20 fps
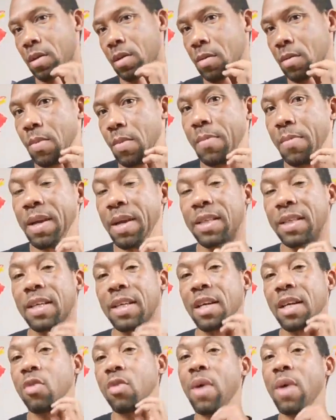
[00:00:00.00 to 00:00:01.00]
Remember I
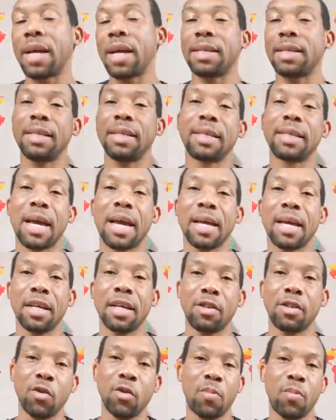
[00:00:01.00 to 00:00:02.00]
said the rising sign gets
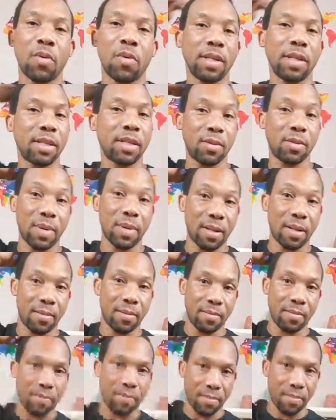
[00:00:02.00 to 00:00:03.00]
2 points as well.
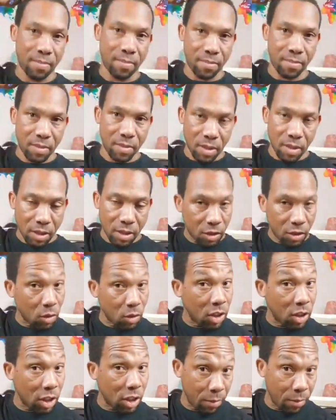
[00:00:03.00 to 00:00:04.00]
So it
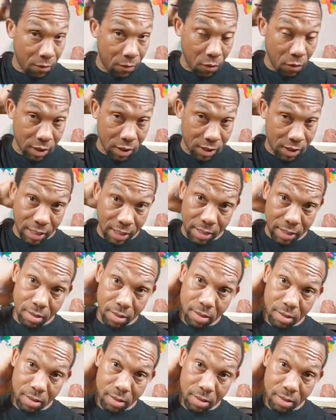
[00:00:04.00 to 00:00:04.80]
should be 14.